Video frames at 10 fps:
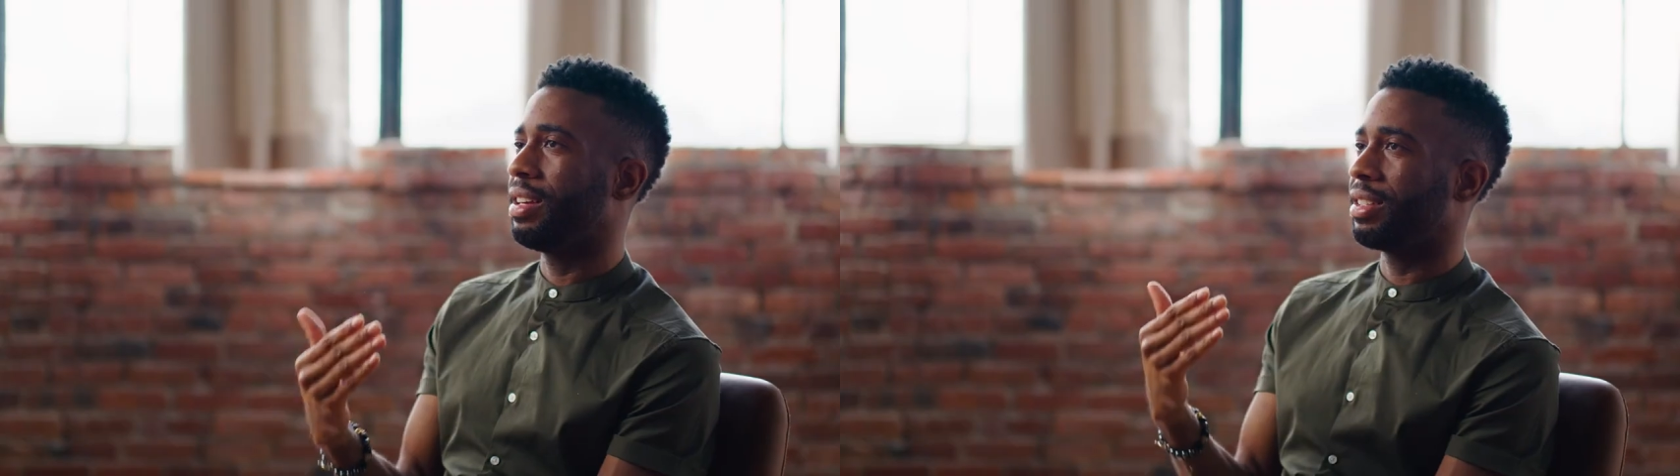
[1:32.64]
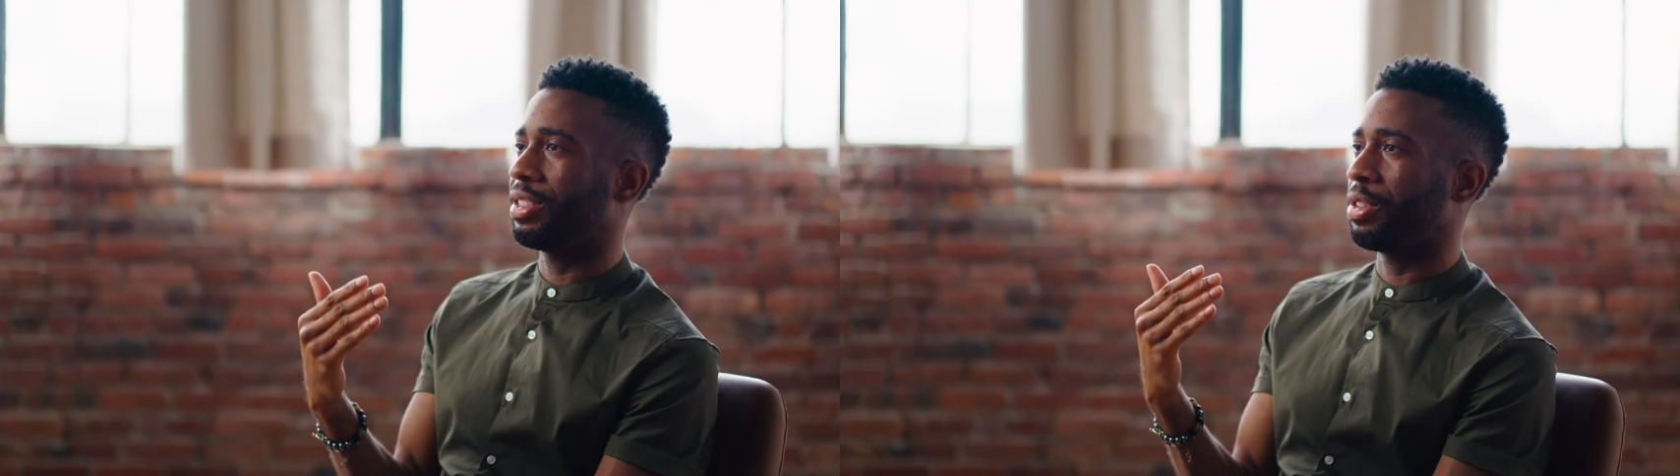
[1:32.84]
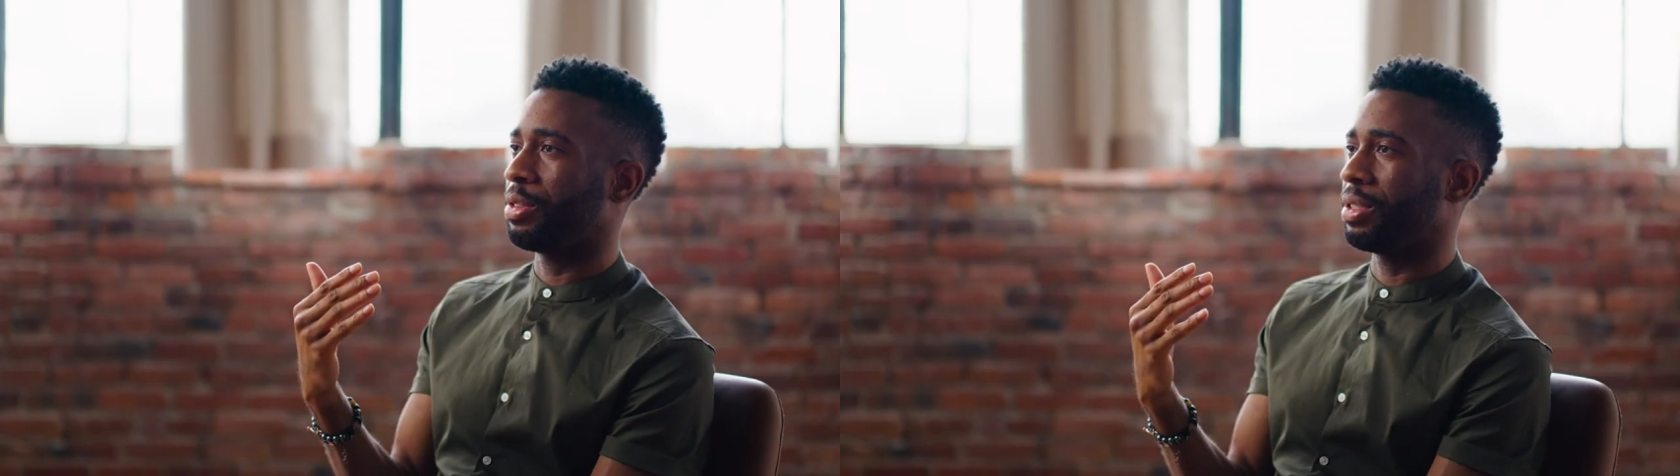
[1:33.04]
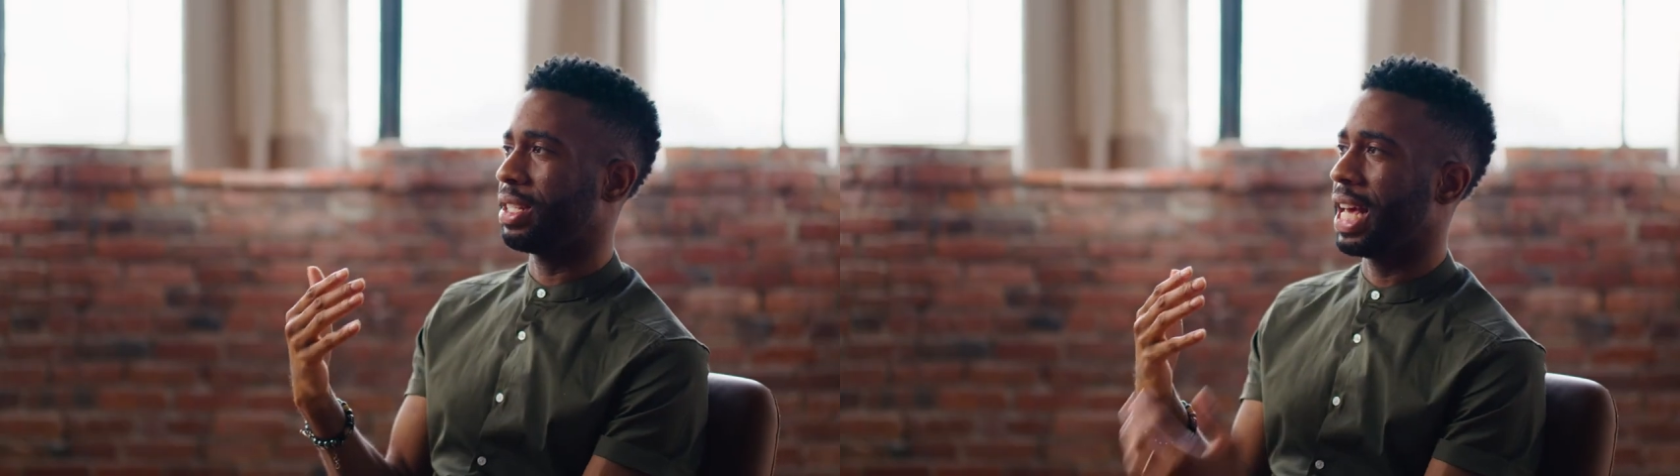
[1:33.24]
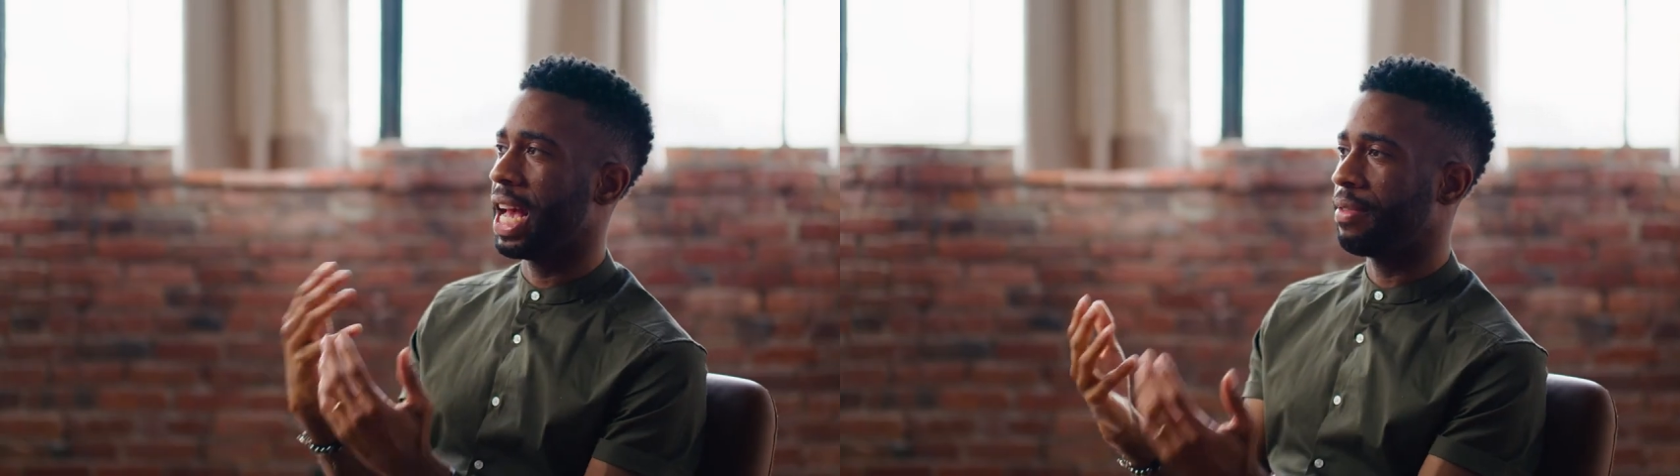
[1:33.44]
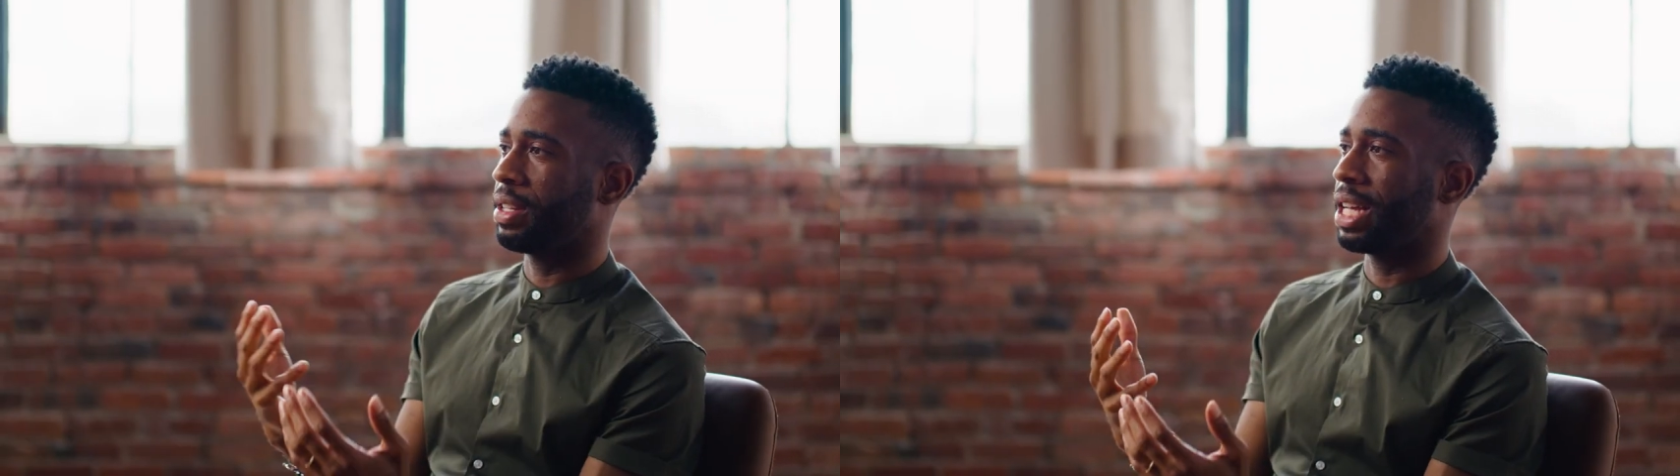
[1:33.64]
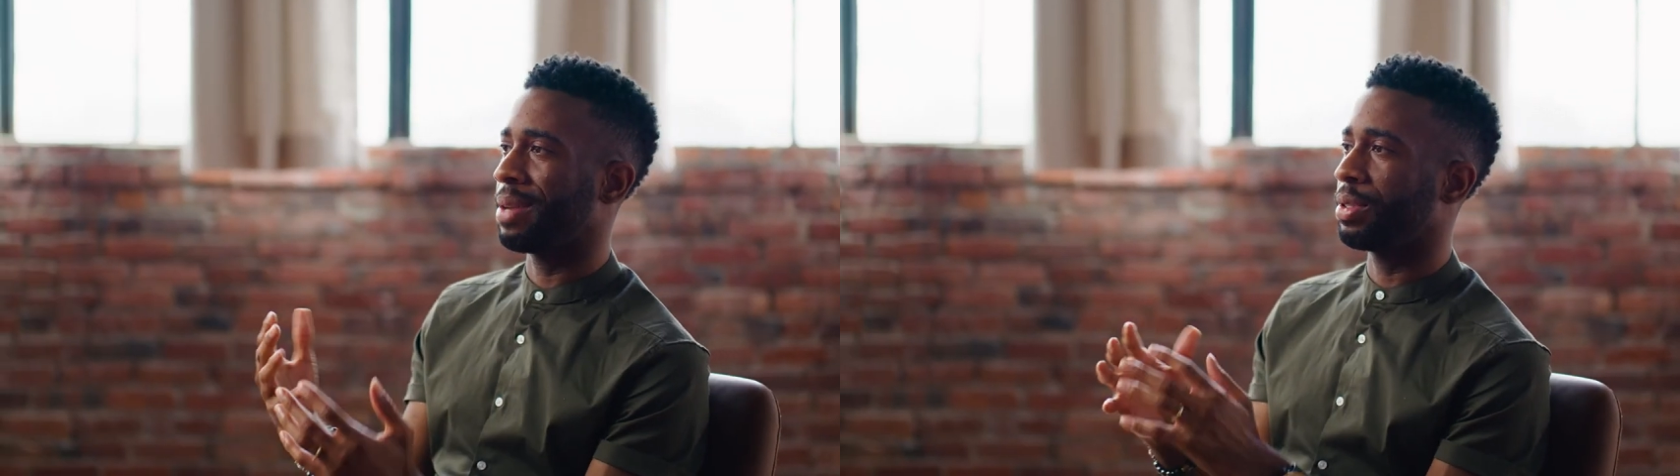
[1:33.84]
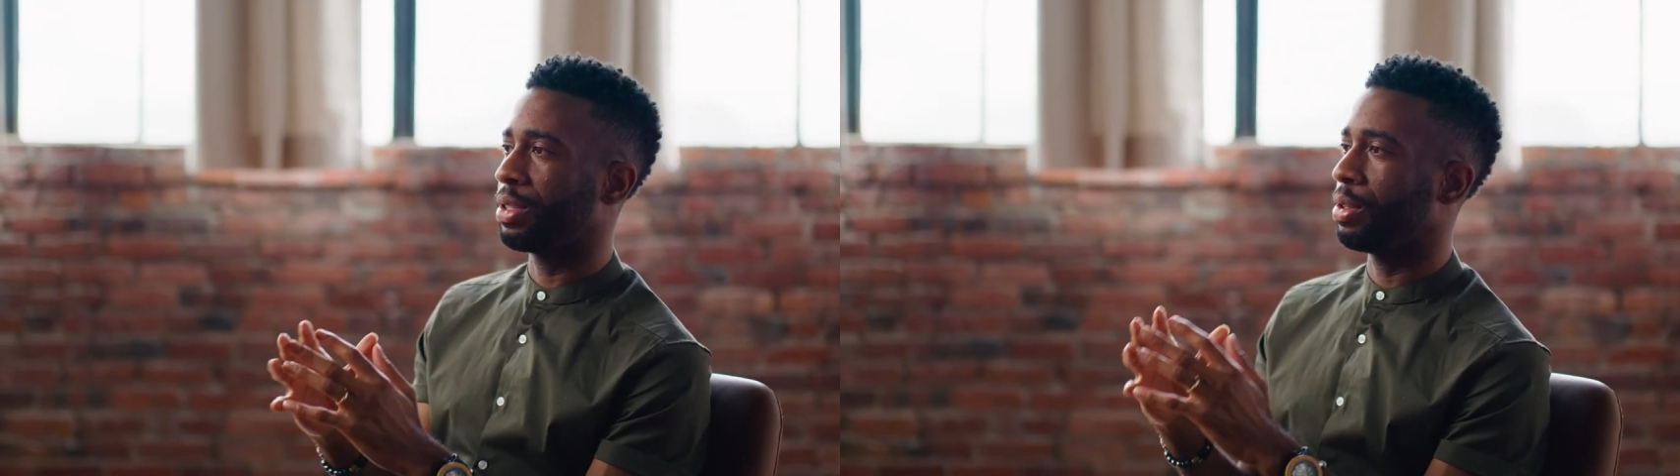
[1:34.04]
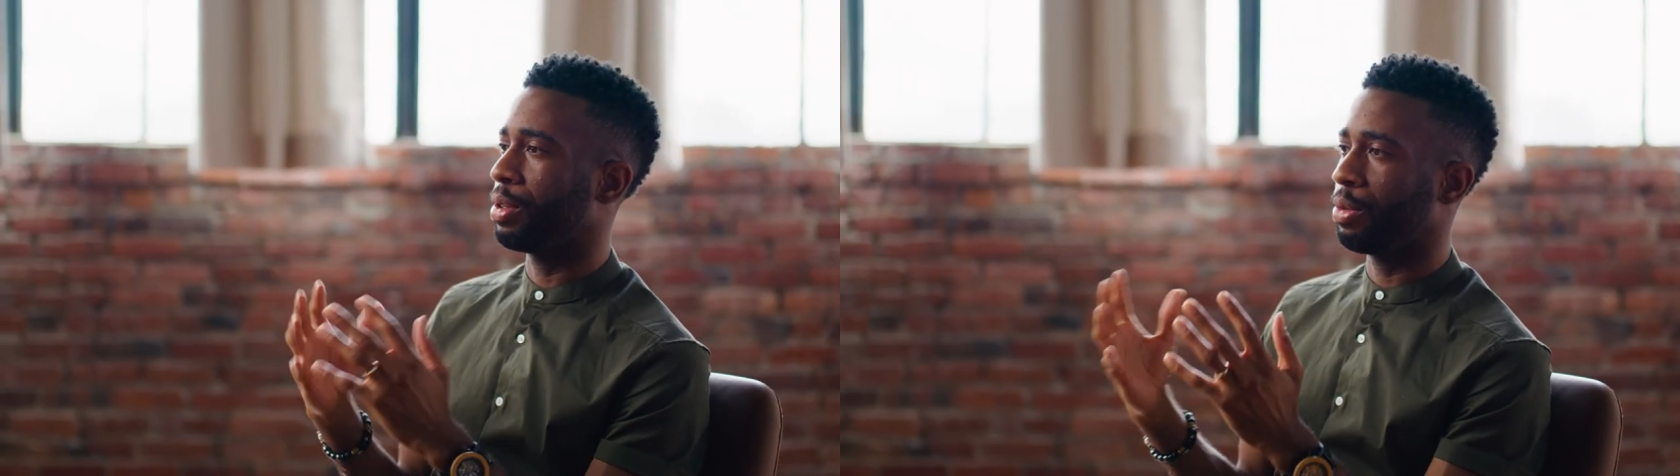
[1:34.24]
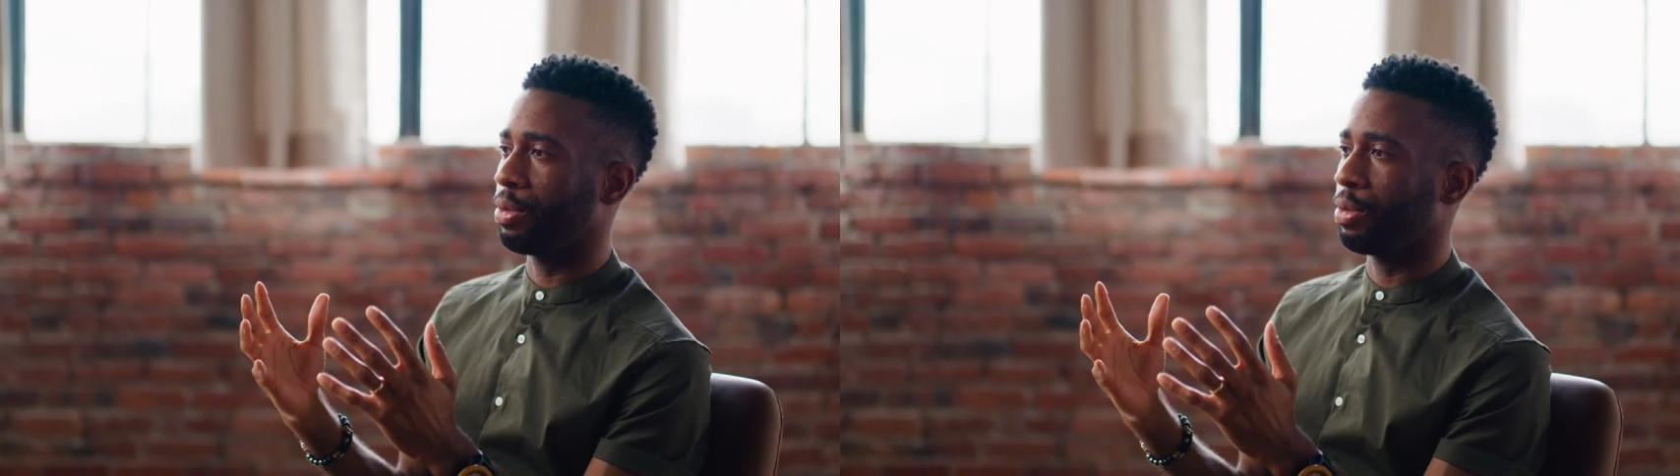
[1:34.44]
So just having this opportunity through